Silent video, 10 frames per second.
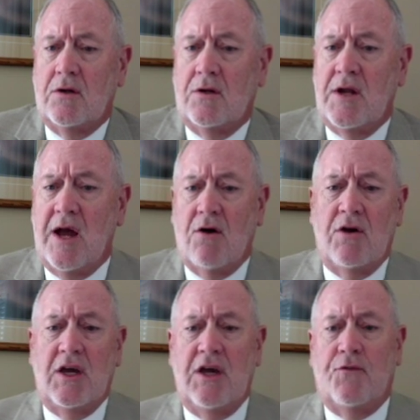Now,
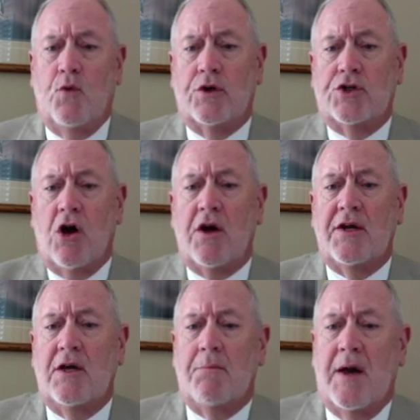if we're
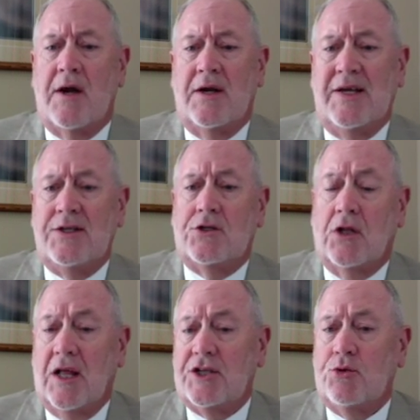talking about an
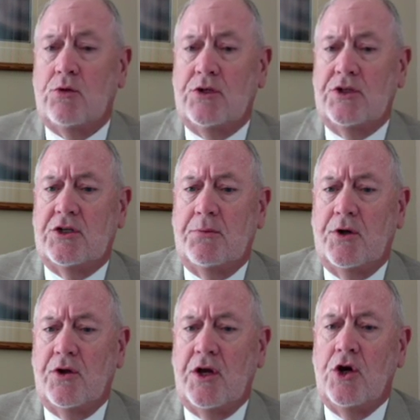intellectual
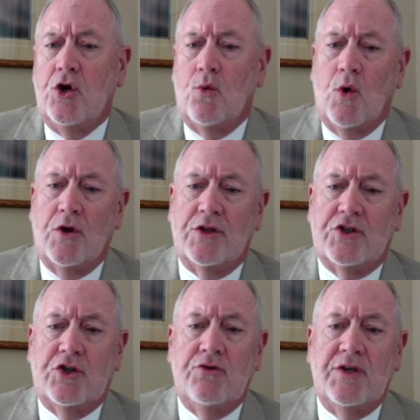disability where the
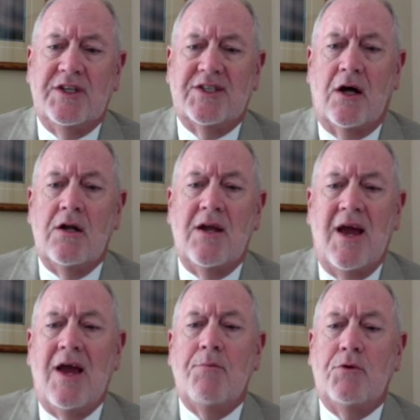student is
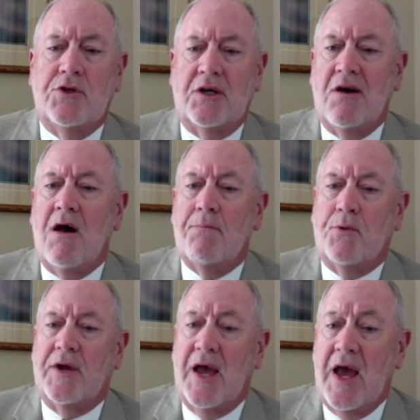unable to
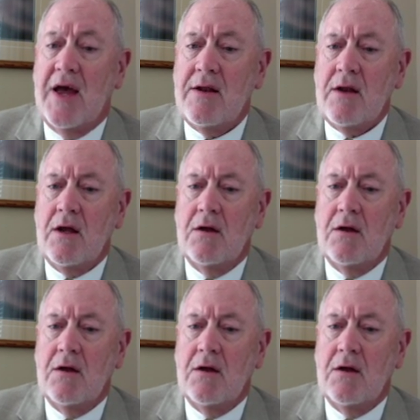comprehend,